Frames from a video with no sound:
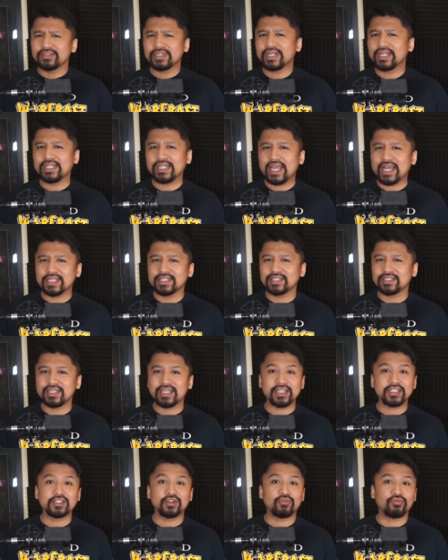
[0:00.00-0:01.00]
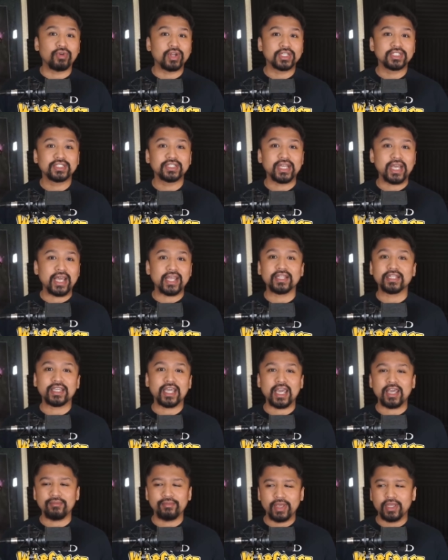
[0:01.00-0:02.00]
didn't hesitate to rush to
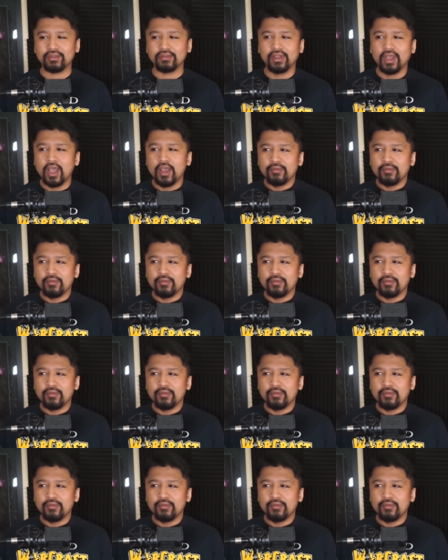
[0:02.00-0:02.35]
endgame and